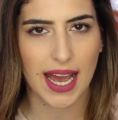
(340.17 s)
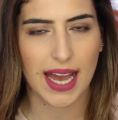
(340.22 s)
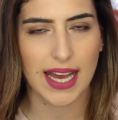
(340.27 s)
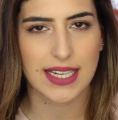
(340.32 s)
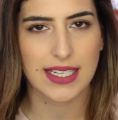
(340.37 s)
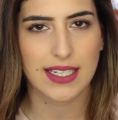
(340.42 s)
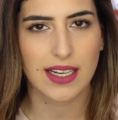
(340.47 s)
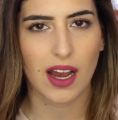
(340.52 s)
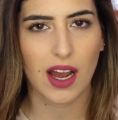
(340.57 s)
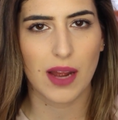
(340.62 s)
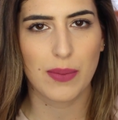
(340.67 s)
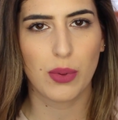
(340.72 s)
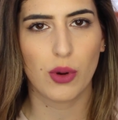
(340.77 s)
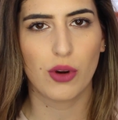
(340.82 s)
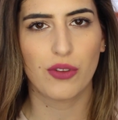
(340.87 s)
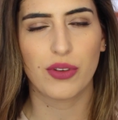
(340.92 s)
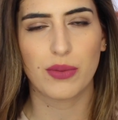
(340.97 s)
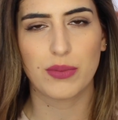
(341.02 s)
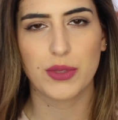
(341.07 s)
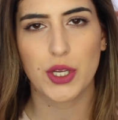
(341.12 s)
and I
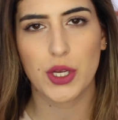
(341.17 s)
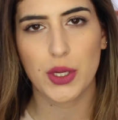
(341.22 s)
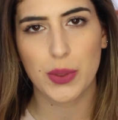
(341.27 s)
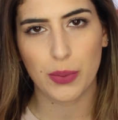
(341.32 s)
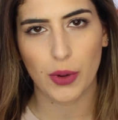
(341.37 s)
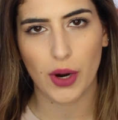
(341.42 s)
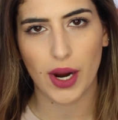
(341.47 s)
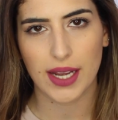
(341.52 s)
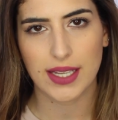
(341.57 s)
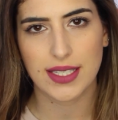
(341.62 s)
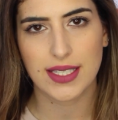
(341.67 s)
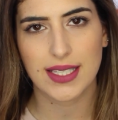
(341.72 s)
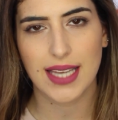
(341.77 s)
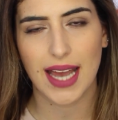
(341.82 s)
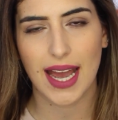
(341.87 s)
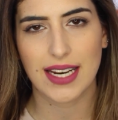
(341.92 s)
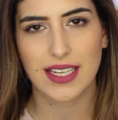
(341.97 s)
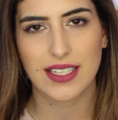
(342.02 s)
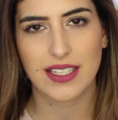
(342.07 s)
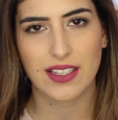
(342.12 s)
bought from two brands,
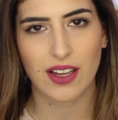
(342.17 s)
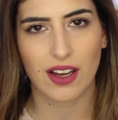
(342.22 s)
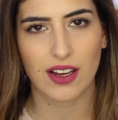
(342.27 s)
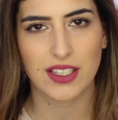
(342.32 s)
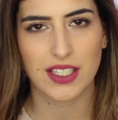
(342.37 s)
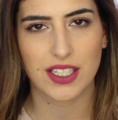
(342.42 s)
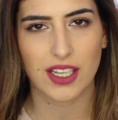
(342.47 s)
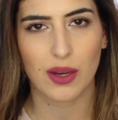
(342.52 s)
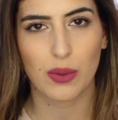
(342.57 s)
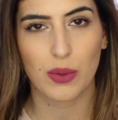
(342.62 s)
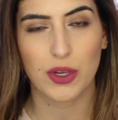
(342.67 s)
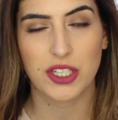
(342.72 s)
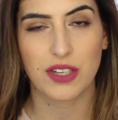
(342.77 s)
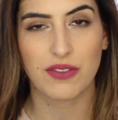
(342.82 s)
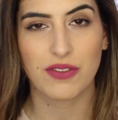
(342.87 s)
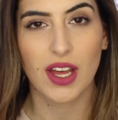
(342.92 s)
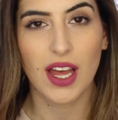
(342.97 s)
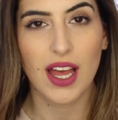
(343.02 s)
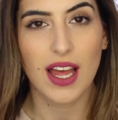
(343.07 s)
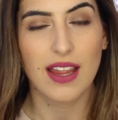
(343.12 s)
Anastasia, which
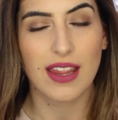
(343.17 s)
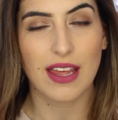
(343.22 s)
have,